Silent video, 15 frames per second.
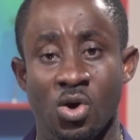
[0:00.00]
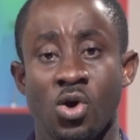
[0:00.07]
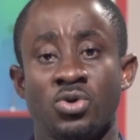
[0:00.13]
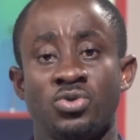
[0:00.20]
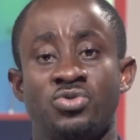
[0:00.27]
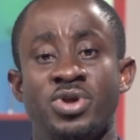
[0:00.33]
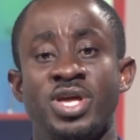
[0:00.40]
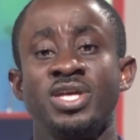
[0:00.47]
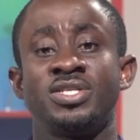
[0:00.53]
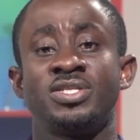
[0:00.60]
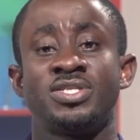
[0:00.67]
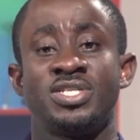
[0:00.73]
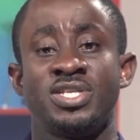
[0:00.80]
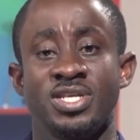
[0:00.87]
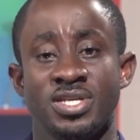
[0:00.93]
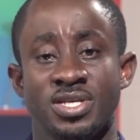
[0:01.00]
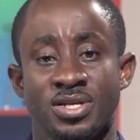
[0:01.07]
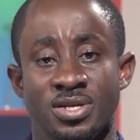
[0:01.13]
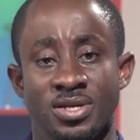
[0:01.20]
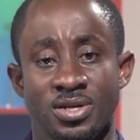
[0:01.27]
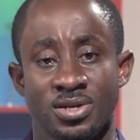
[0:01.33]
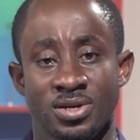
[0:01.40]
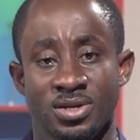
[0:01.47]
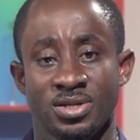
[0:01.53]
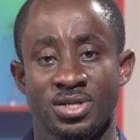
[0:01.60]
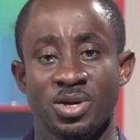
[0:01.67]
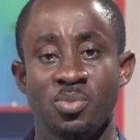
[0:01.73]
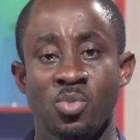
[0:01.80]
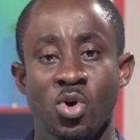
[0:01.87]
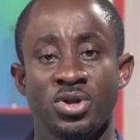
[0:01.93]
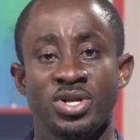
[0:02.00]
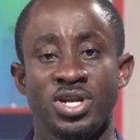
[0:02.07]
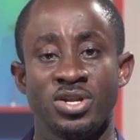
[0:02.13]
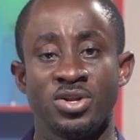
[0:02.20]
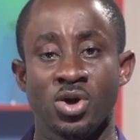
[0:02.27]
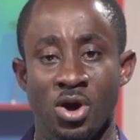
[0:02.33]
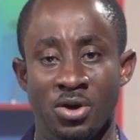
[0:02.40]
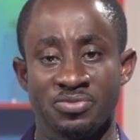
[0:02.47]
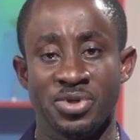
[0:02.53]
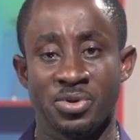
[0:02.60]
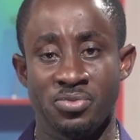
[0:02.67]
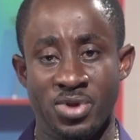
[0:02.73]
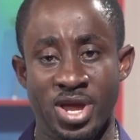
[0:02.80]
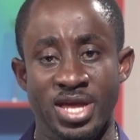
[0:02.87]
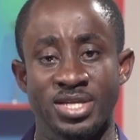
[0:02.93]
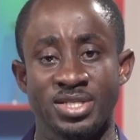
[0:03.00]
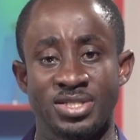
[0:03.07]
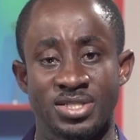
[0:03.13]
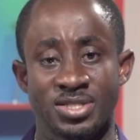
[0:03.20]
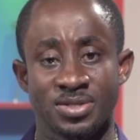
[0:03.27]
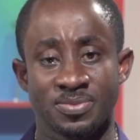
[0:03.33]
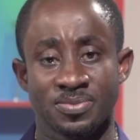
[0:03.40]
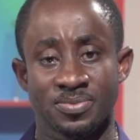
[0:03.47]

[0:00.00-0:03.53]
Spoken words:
or drink tea the morning of the race,